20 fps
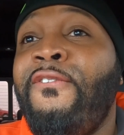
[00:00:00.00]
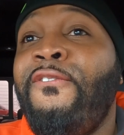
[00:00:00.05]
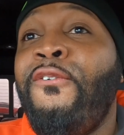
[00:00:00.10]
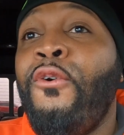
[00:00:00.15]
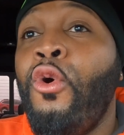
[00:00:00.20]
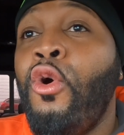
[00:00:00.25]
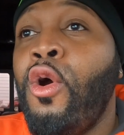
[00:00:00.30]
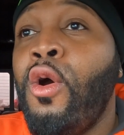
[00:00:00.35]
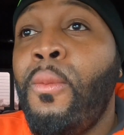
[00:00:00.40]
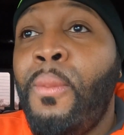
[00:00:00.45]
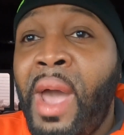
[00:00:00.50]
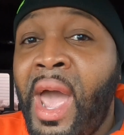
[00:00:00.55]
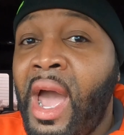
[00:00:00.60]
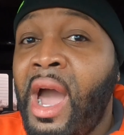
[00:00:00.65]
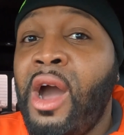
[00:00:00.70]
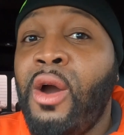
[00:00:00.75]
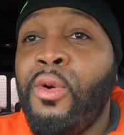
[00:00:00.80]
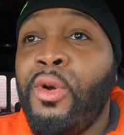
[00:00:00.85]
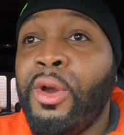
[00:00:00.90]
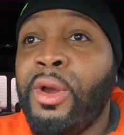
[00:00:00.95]
full
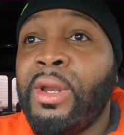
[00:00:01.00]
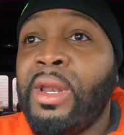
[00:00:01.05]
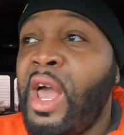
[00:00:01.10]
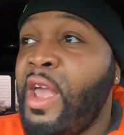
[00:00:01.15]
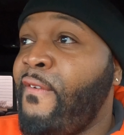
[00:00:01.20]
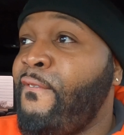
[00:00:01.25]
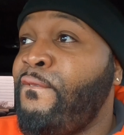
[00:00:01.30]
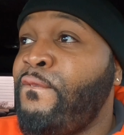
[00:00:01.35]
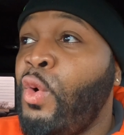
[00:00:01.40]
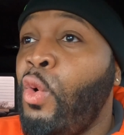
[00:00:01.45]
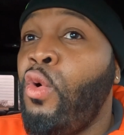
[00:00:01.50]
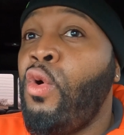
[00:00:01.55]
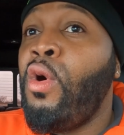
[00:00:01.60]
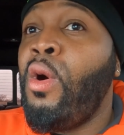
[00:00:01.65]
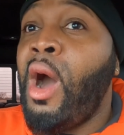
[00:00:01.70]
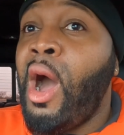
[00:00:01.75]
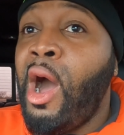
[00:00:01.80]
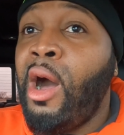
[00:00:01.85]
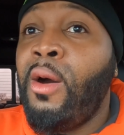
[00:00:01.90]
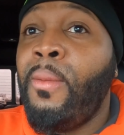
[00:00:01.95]
power, like
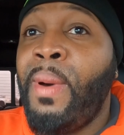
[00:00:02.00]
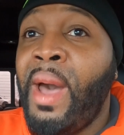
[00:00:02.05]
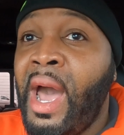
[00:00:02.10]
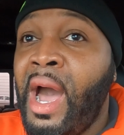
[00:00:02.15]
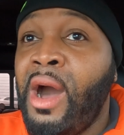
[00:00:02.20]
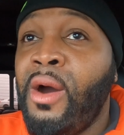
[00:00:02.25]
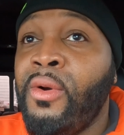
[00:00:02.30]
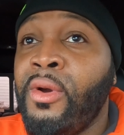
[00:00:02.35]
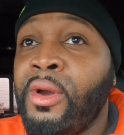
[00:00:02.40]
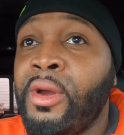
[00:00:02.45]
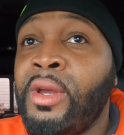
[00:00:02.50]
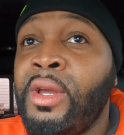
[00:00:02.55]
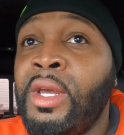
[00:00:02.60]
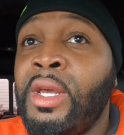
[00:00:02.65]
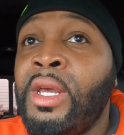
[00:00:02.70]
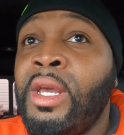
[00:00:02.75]
full all power,